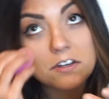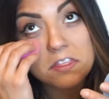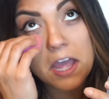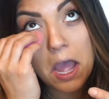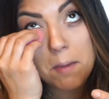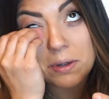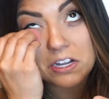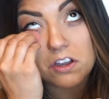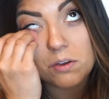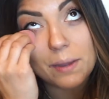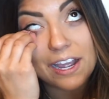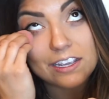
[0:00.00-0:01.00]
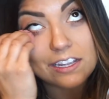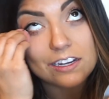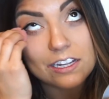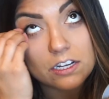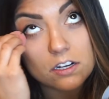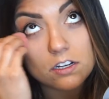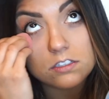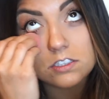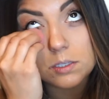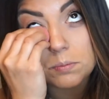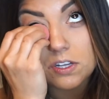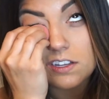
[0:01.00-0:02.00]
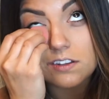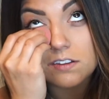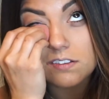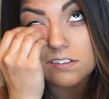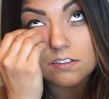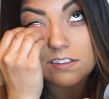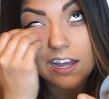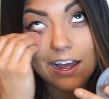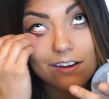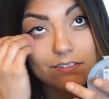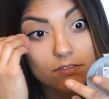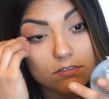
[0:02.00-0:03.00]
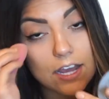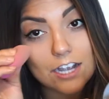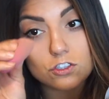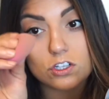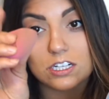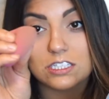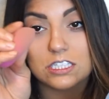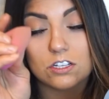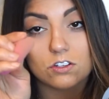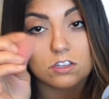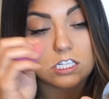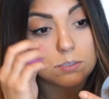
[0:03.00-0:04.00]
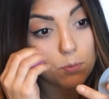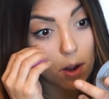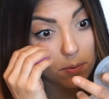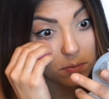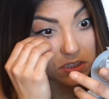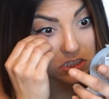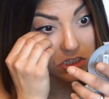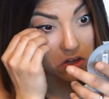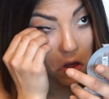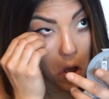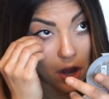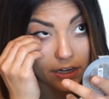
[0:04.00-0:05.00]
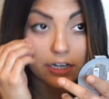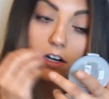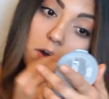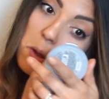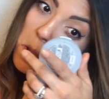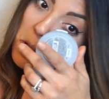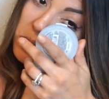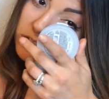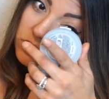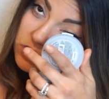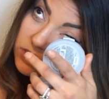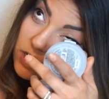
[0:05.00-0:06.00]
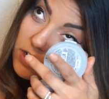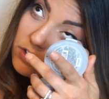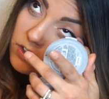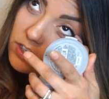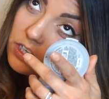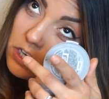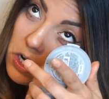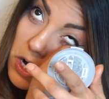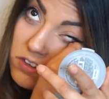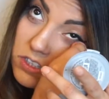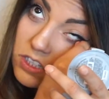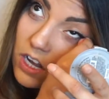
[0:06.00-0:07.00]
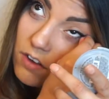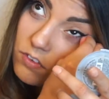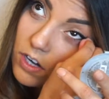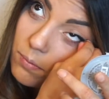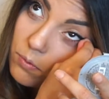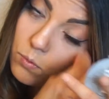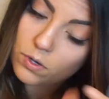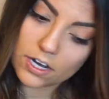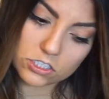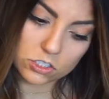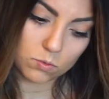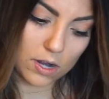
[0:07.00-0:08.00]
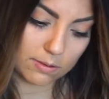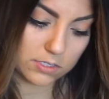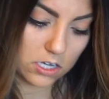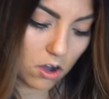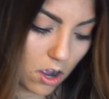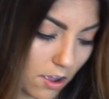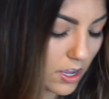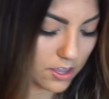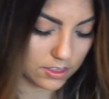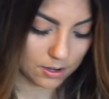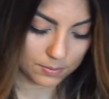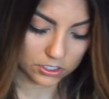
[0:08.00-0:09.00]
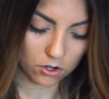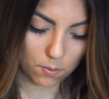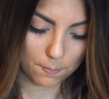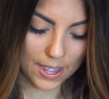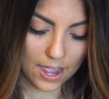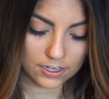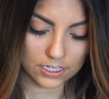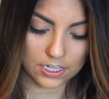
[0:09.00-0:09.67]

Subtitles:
did that, I'm gonna go back in here to put that extra concealer that's probably still on here just under here to cover up where I just wiped it off. And then I'm gonna go back